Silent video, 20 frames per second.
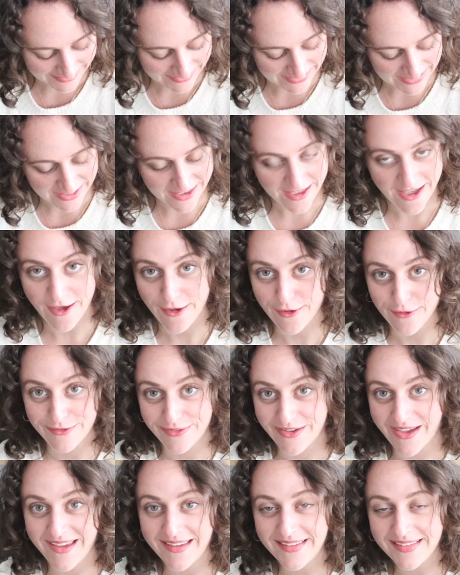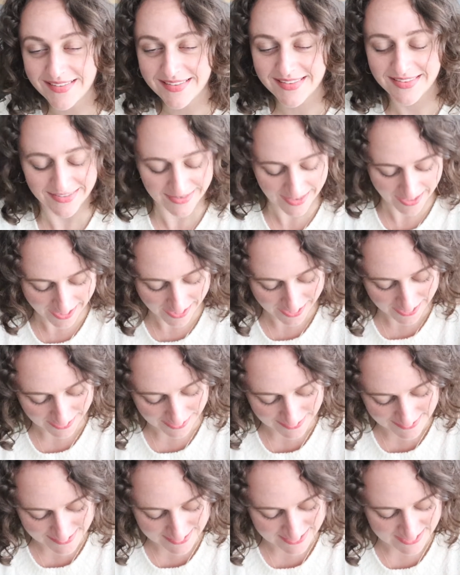see her face,
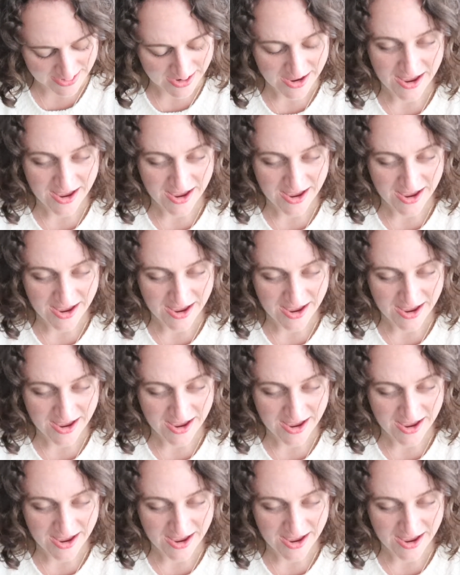and